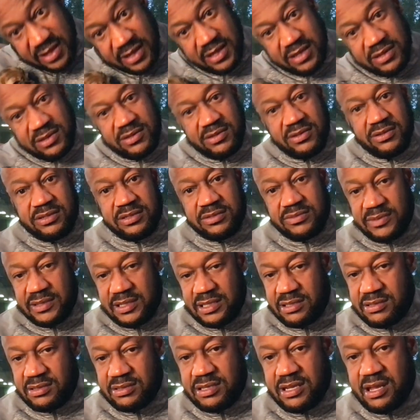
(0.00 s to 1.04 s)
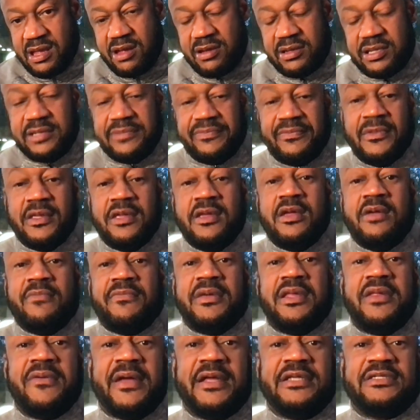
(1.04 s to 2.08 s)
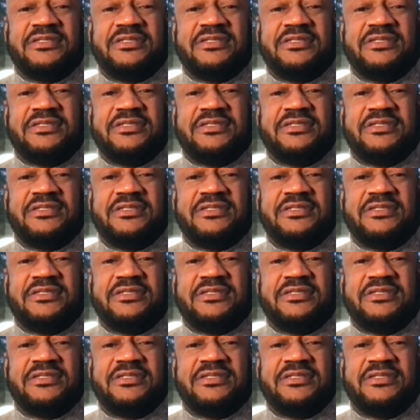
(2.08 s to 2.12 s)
You sweet little doggy. But anyway,